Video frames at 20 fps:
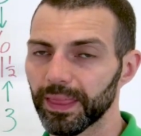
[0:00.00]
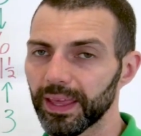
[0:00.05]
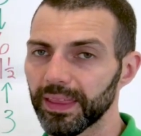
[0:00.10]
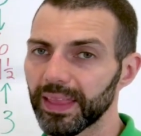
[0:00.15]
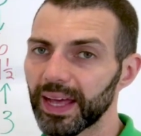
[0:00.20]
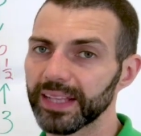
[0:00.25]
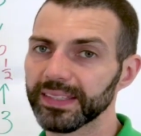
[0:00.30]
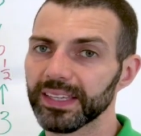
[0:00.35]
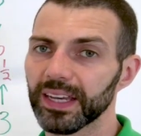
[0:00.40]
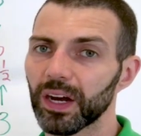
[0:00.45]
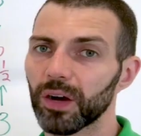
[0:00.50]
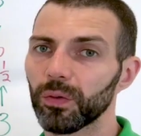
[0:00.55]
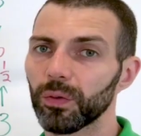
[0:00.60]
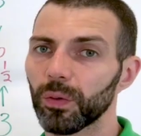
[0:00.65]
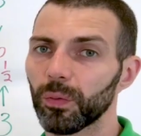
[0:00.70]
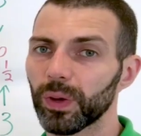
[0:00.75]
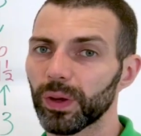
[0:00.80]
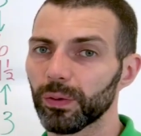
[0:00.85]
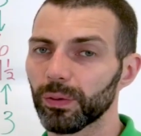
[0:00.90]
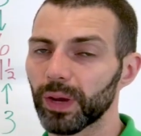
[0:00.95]
And that's how
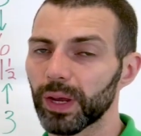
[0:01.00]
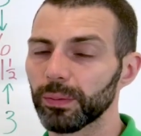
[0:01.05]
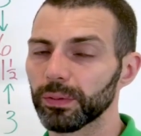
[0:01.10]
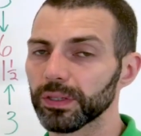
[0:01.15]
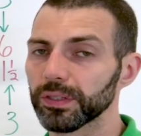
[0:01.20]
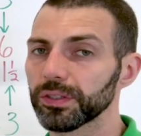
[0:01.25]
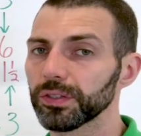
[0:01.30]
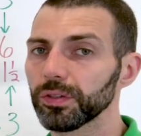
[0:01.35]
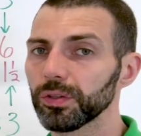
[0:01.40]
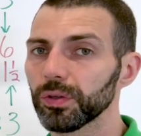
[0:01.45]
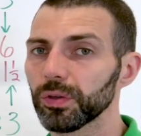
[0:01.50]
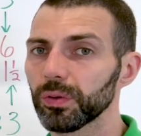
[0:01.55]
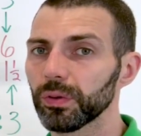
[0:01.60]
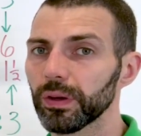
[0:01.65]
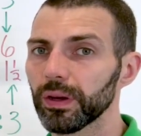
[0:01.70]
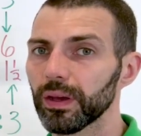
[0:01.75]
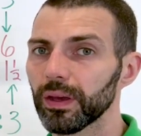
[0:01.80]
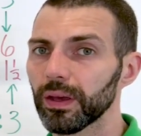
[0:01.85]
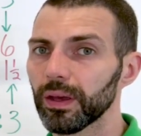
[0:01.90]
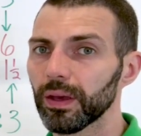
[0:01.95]
what we were able to
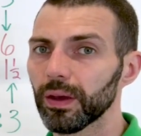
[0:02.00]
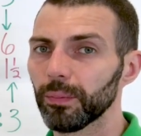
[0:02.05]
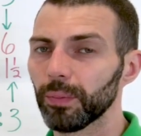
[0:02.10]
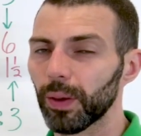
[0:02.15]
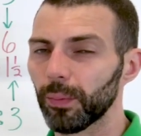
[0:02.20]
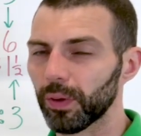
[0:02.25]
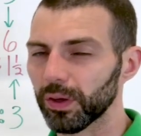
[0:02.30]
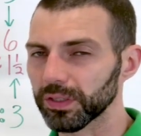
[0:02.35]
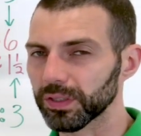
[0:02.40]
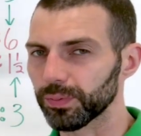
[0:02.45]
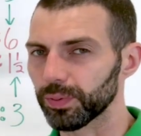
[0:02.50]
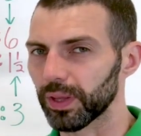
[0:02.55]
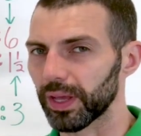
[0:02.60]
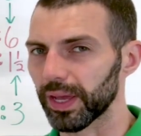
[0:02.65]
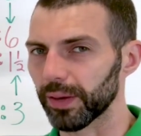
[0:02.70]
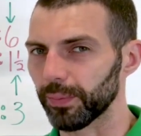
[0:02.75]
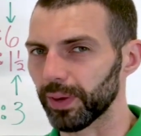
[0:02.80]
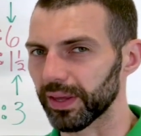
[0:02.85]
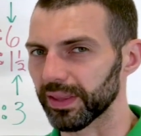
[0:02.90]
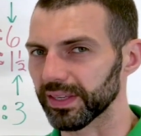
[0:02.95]
do, by
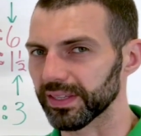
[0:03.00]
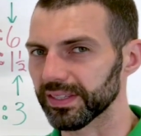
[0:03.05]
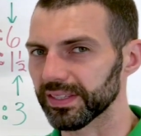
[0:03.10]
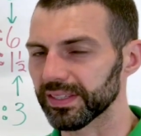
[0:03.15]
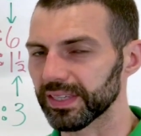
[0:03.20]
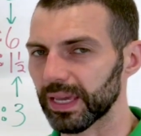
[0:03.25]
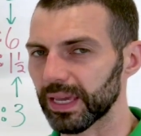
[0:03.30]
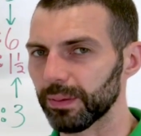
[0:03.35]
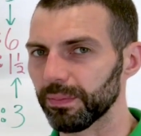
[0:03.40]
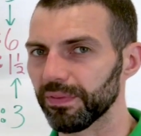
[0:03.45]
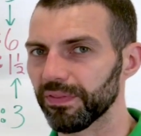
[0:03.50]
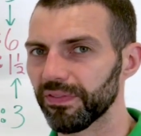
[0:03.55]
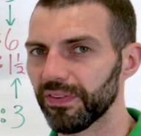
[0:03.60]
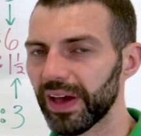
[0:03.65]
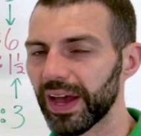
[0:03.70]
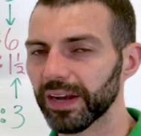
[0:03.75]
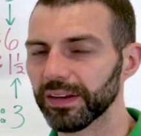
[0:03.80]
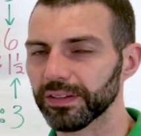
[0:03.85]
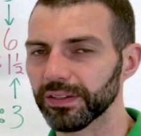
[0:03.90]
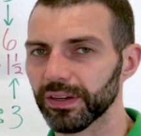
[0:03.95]
multiplying by the same
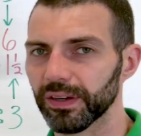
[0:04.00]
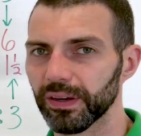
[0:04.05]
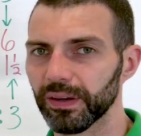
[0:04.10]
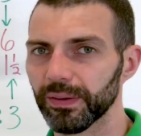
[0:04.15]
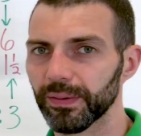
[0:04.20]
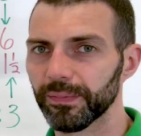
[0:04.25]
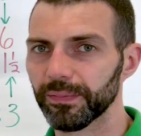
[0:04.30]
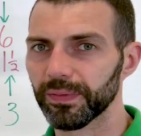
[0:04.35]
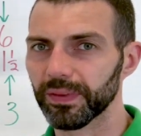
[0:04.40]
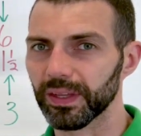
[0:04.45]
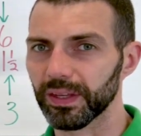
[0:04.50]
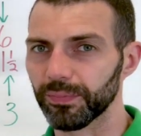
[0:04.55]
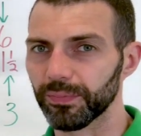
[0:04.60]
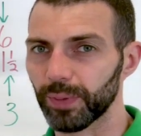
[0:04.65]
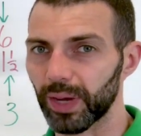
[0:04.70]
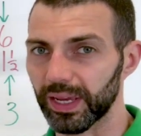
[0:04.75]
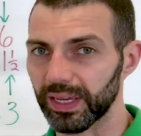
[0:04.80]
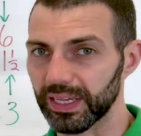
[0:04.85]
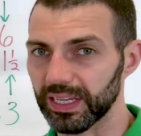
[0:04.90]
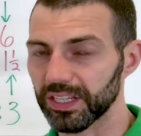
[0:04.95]
factor,
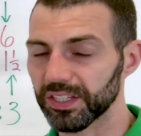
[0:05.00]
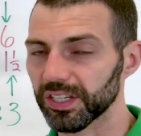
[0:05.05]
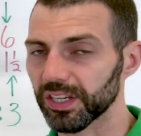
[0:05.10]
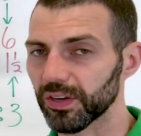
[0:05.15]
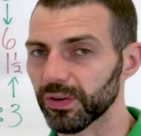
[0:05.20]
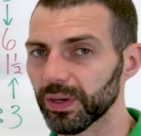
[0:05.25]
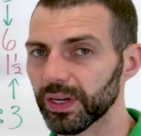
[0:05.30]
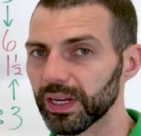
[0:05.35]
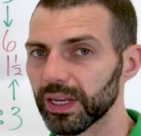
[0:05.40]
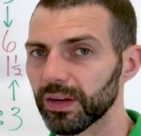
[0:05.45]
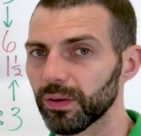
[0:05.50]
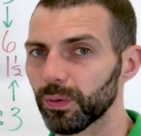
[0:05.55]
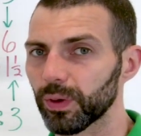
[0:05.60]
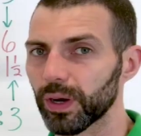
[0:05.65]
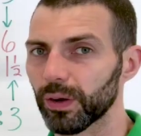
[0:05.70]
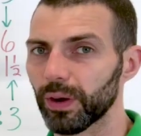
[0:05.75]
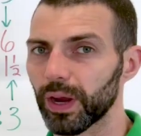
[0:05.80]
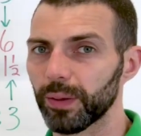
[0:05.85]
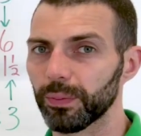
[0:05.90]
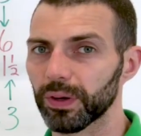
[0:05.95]
by each ingredient,
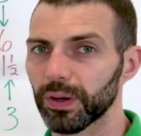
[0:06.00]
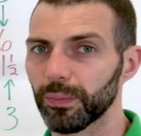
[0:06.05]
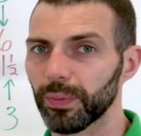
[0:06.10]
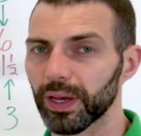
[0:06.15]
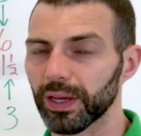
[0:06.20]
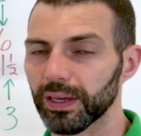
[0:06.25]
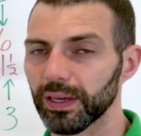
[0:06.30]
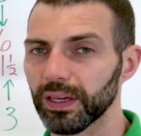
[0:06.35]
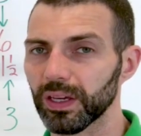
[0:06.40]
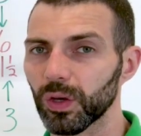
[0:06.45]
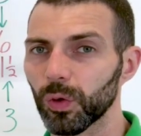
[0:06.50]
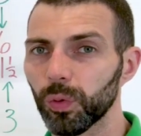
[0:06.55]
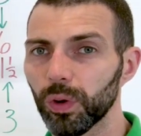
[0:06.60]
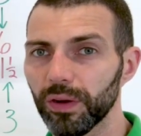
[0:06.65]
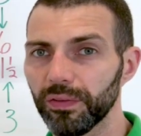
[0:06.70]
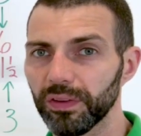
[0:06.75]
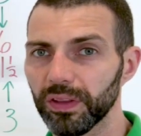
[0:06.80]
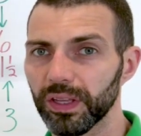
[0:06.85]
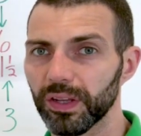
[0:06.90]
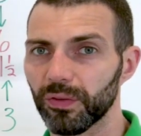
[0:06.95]
we were able to make
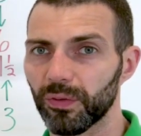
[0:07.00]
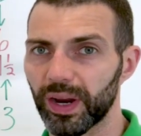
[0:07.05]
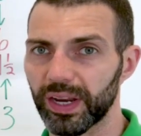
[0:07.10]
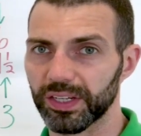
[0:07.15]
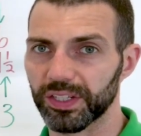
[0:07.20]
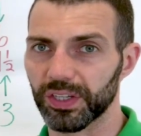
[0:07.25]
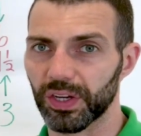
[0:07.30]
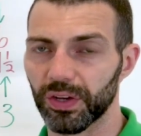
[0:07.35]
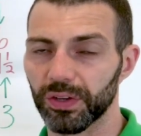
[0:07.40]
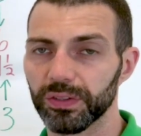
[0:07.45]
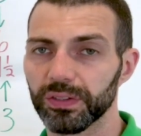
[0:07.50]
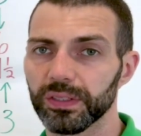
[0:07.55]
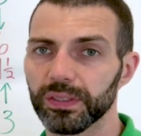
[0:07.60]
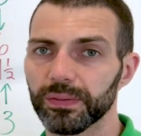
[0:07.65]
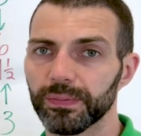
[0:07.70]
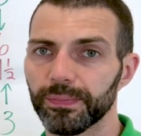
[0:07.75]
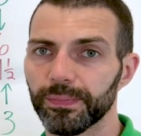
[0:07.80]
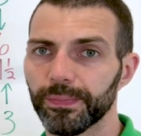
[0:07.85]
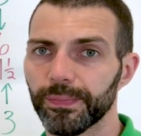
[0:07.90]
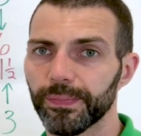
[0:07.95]
equivalent ratios.
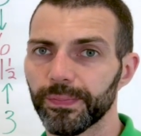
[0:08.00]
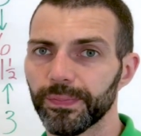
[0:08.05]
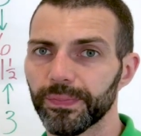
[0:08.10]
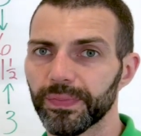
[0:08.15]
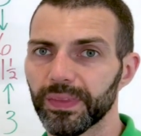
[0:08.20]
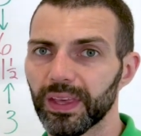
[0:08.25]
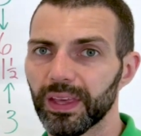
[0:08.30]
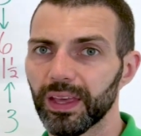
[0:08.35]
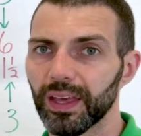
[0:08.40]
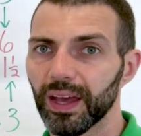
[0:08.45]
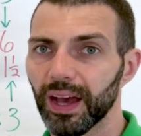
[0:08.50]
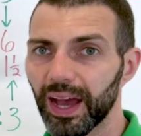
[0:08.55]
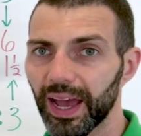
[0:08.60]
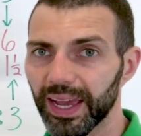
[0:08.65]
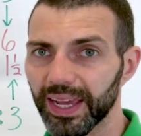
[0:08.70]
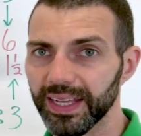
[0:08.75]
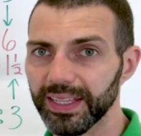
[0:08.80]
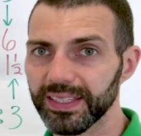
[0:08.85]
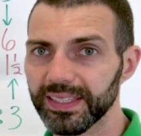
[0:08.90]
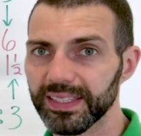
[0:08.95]

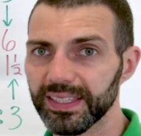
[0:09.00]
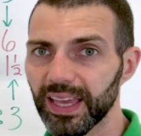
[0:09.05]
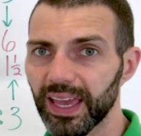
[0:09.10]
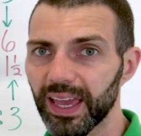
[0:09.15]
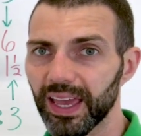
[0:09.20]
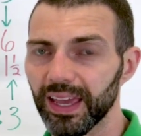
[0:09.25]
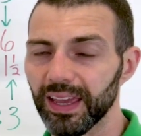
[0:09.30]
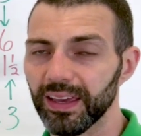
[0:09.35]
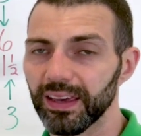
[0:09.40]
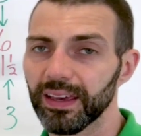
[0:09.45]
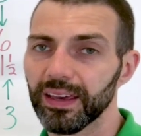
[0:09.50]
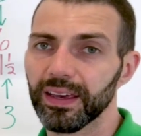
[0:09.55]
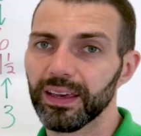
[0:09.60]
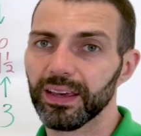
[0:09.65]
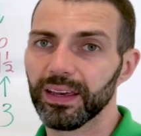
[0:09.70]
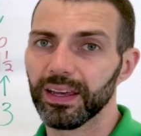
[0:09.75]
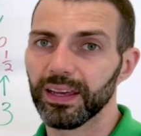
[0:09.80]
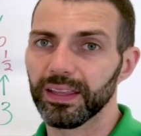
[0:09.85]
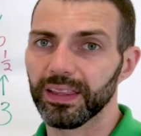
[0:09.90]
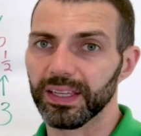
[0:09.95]
I can say
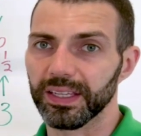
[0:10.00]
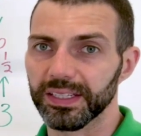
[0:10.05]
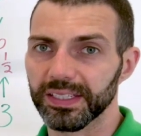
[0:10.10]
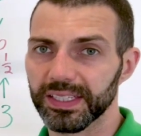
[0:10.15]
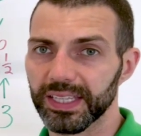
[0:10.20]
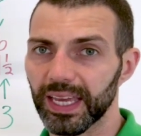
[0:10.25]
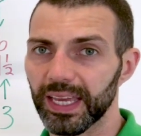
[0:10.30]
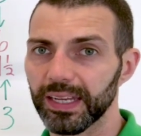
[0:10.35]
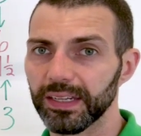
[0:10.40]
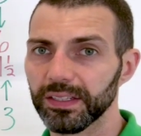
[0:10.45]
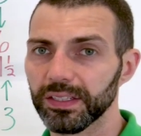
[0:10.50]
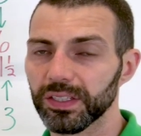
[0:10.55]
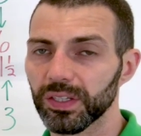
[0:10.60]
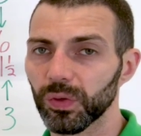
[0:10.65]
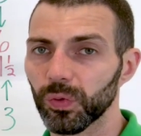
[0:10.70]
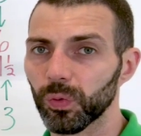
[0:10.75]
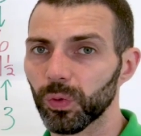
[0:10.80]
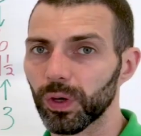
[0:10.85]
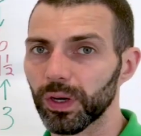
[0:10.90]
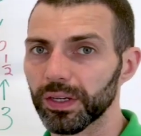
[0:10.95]
that 10 to
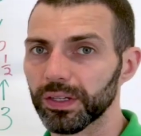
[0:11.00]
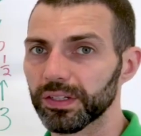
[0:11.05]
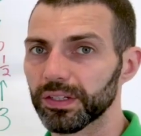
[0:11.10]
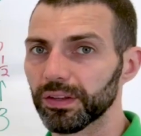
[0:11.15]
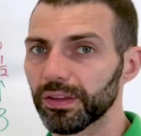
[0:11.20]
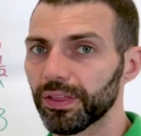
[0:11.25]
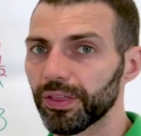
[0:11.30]
1 to